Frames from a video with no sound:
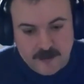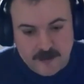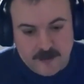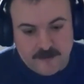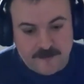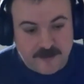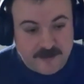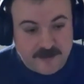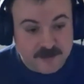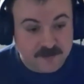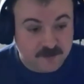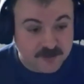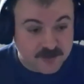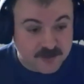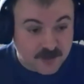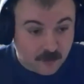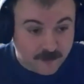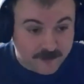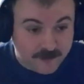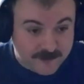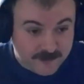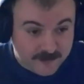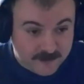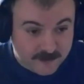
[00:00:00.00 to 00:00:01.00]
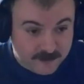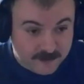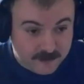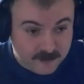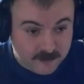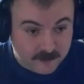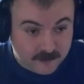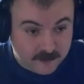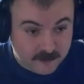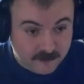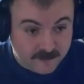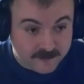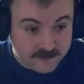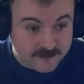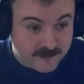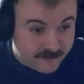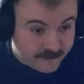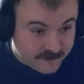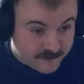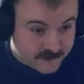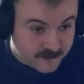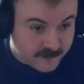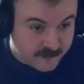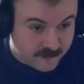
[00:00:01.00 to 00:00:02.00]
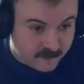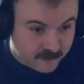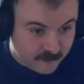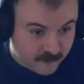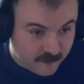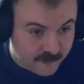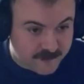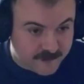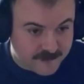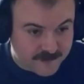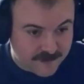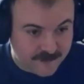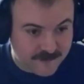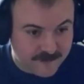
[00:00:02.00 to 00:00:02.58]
And that has resulted in the deficit, right?